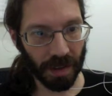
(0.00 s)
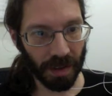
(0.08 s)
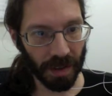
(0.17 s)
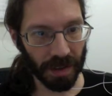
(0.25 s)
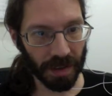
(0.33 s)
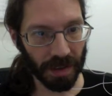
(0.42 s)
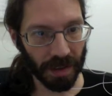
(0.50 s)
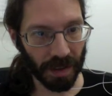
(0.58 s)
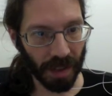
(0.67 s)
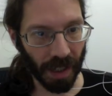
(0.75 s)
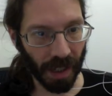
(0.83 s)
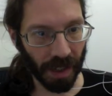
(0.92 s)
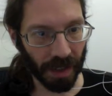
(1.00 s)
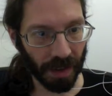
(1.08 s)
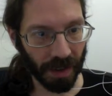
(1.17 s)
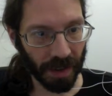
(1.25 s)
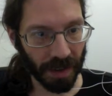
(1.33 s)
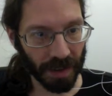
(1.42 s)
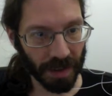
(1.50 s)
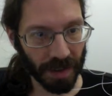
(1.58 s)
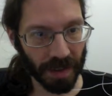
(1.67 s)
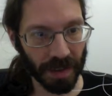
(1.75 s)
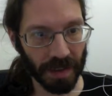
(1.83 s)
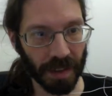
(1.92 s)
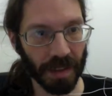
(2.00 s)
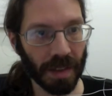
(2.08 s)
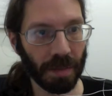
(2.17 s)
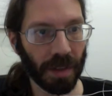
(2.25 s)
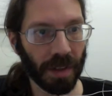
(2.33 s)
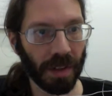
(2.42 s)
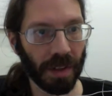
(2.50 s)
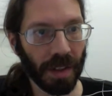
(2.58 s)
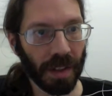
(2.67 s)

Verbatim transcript: let's see, ah, there it is. This is a typical.